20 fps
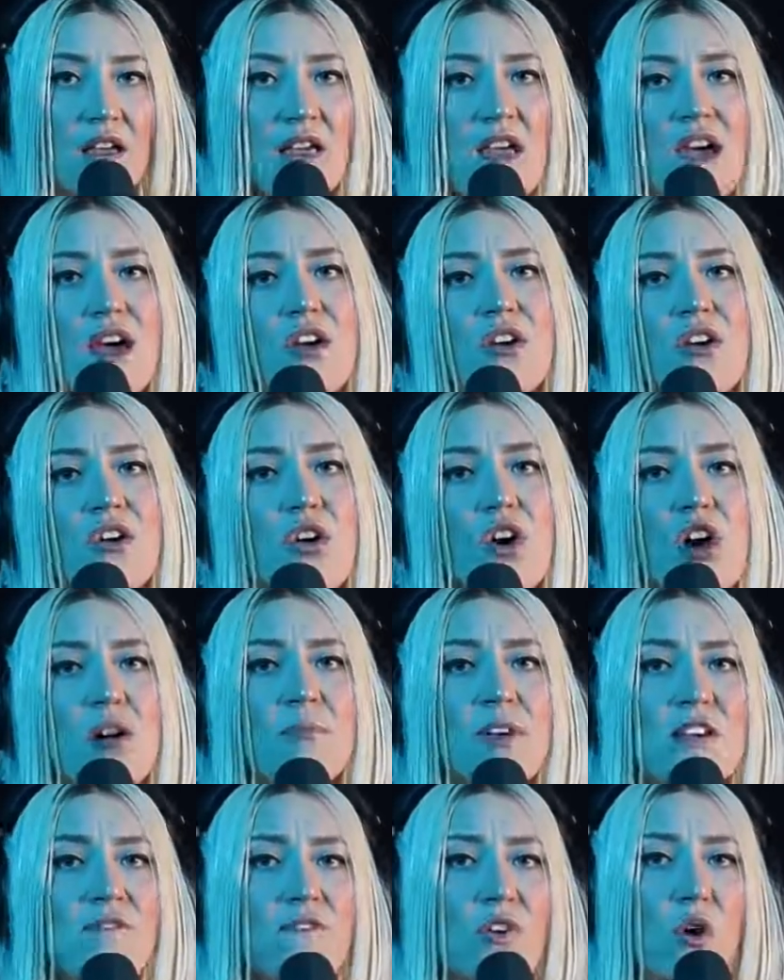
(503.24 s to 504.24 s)
yeah, you owe
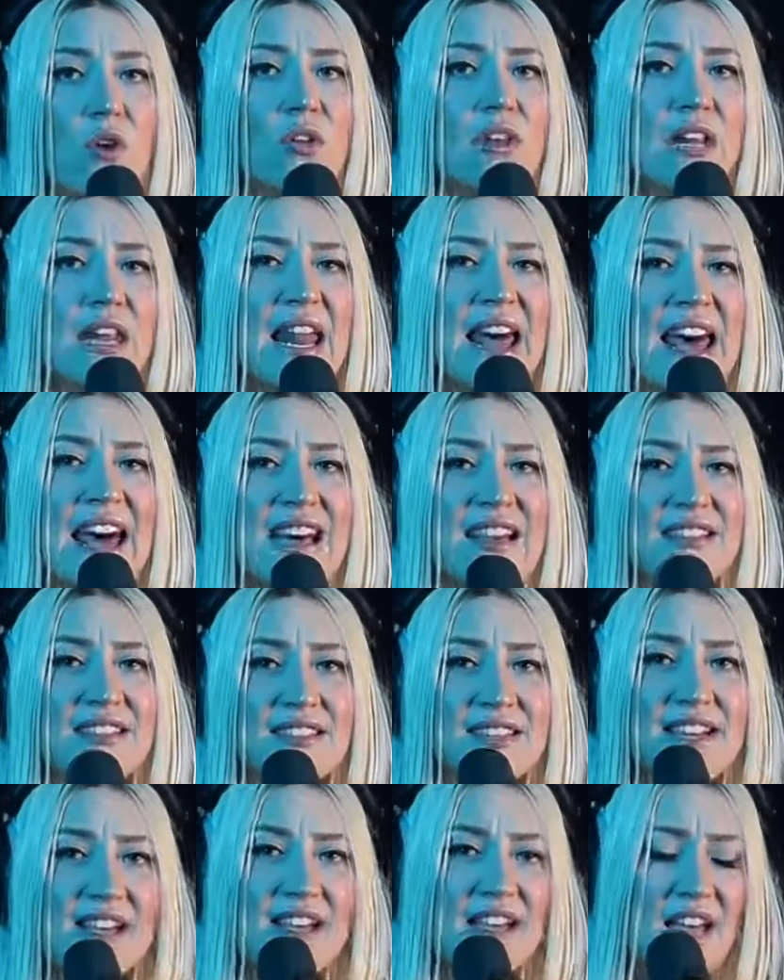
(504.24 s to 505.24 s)
me for the
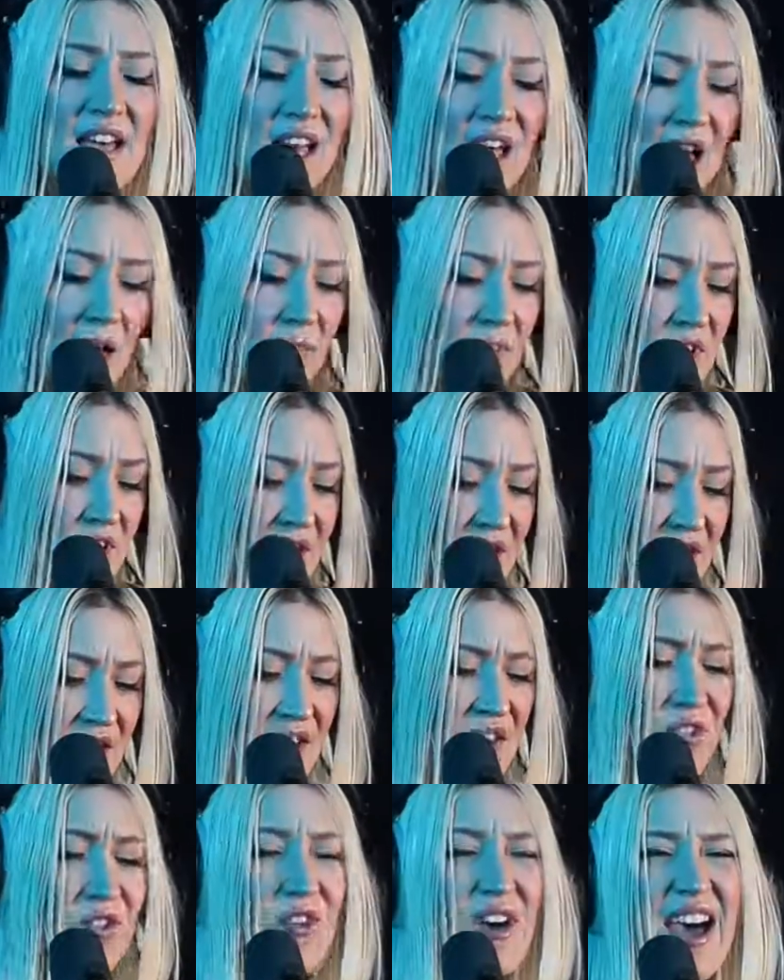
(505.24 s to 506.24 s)
last time. I'm
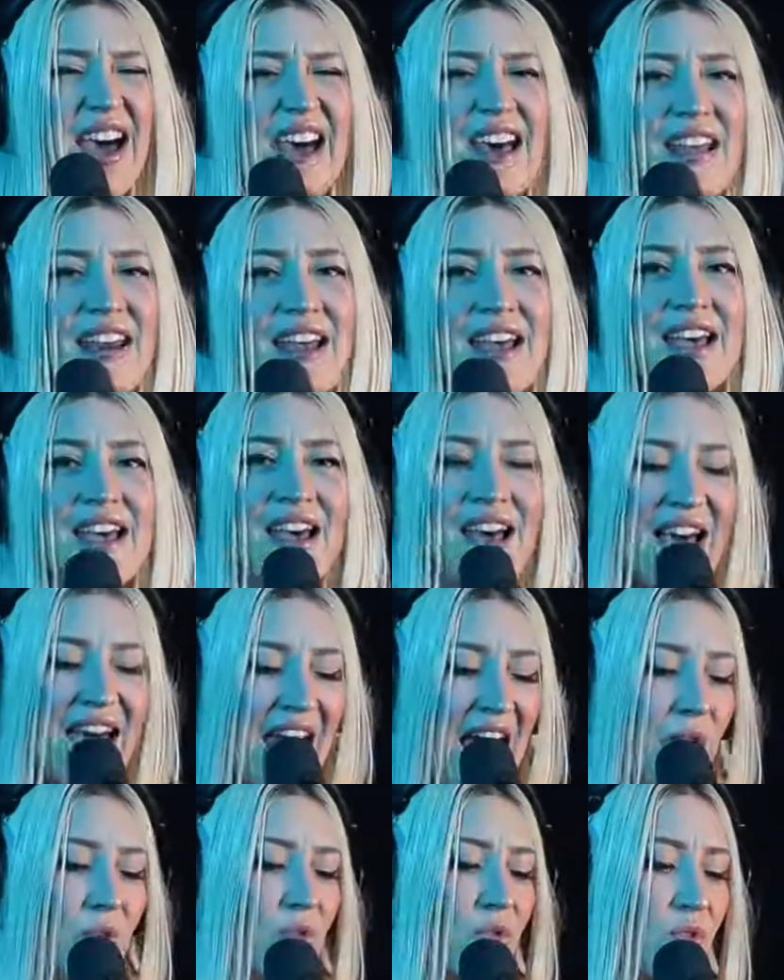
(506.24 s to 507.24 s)
done crying.
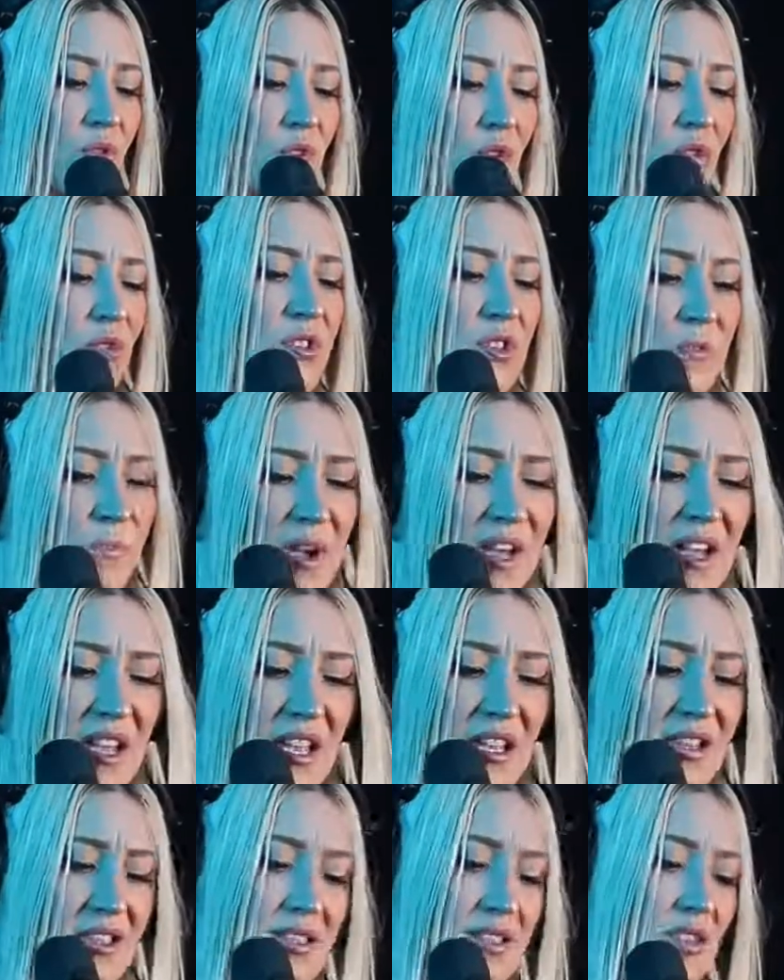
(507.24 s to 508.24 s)
I won't lose
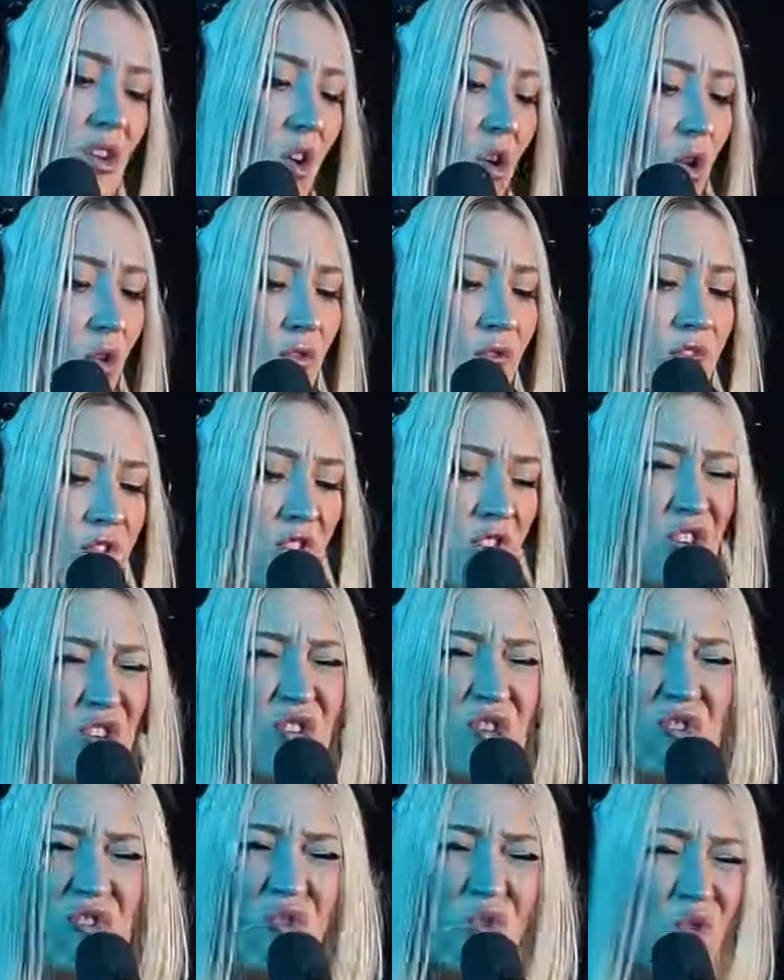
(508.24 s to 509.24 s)
peace over
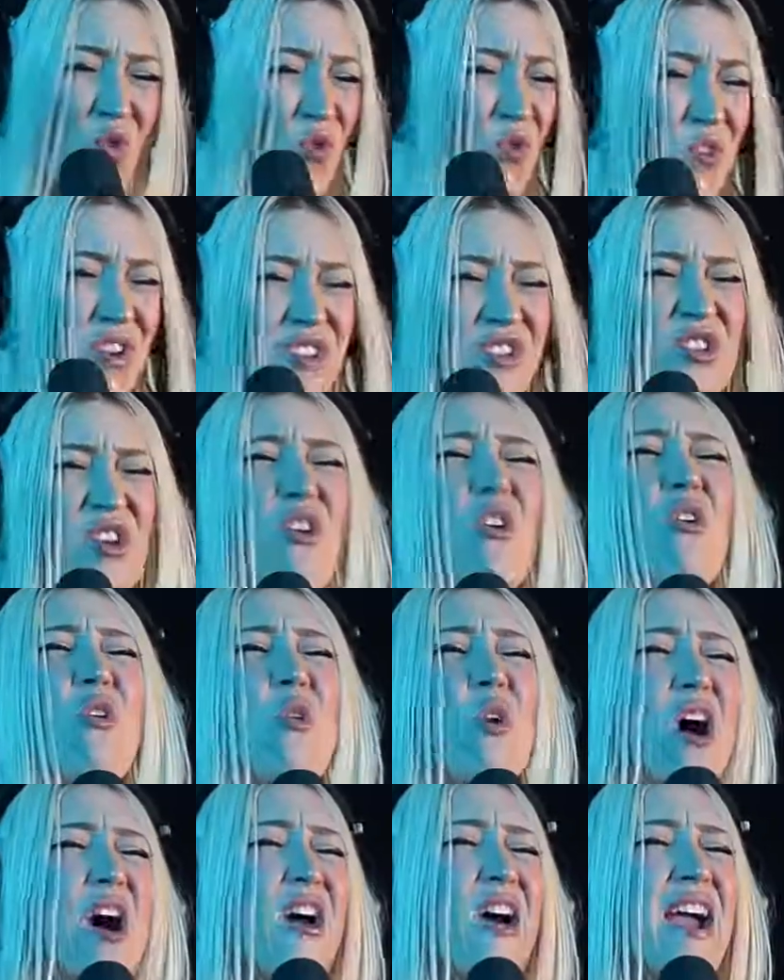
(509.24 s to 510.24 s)
you. And
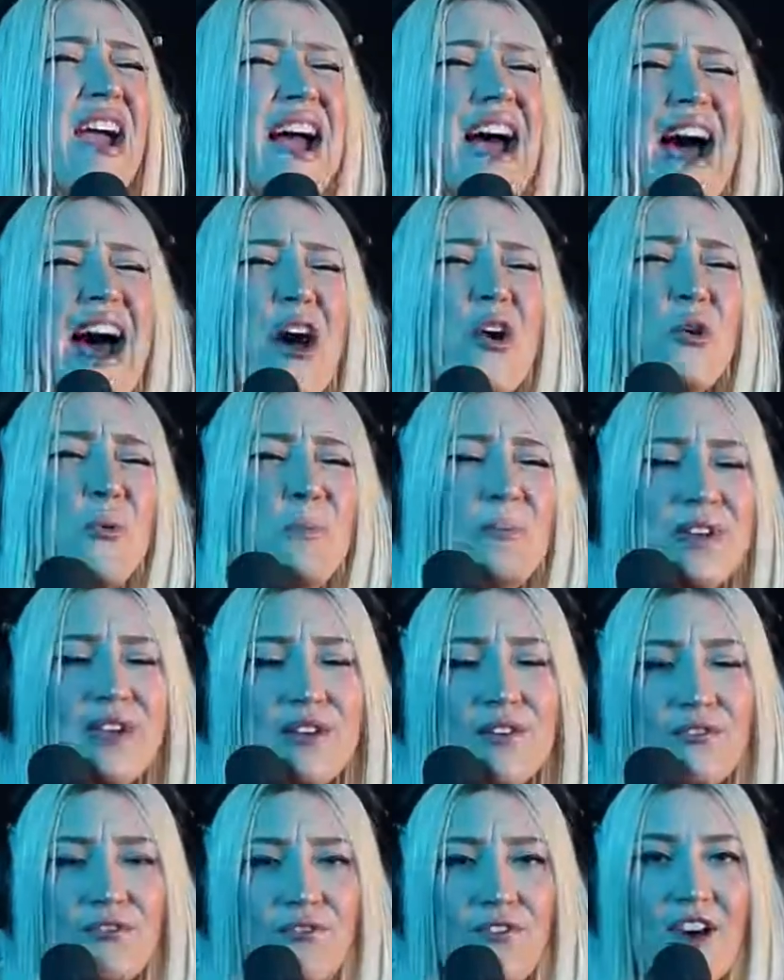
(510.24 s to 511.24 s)
don't worry, I'll
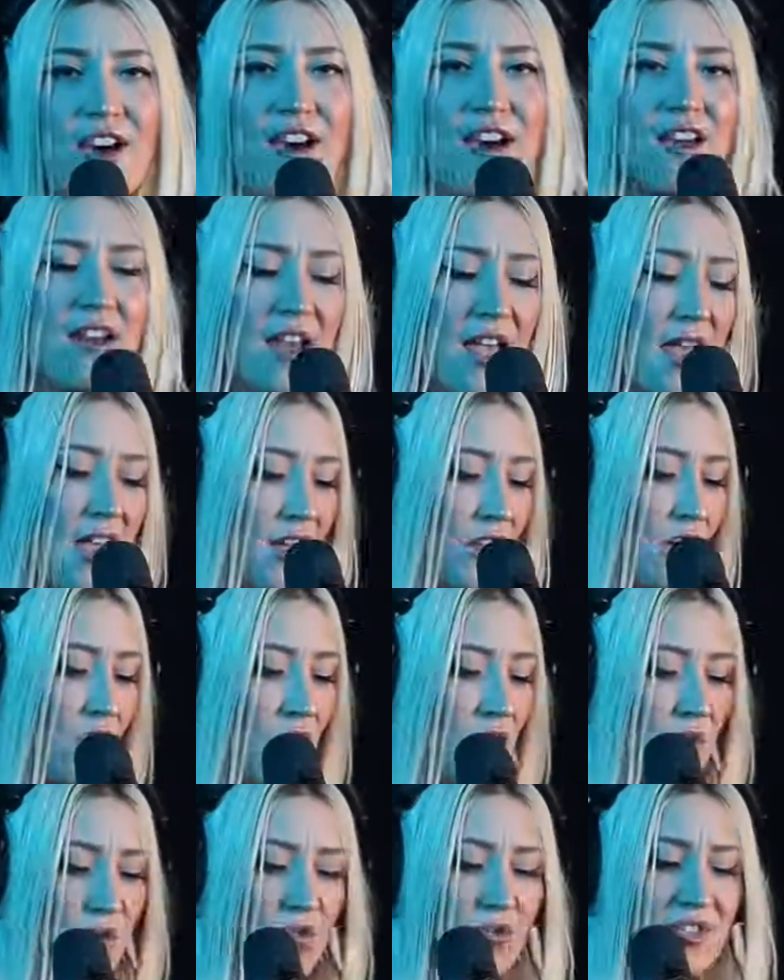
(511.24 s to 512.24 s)
be fine.
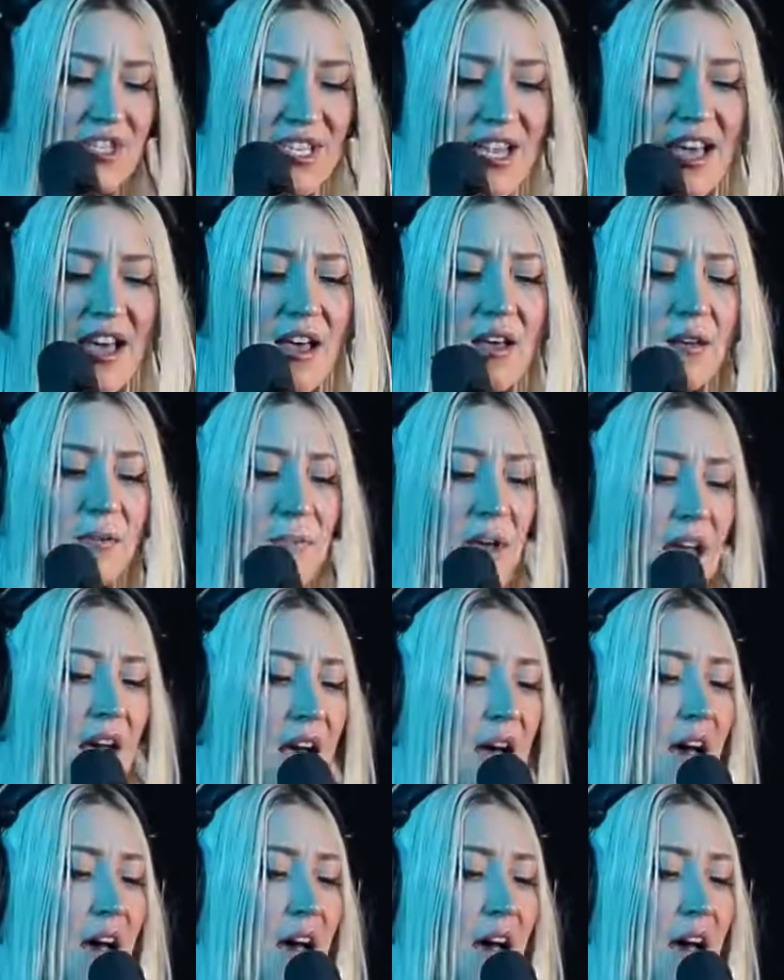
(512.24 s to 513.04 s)
In no time,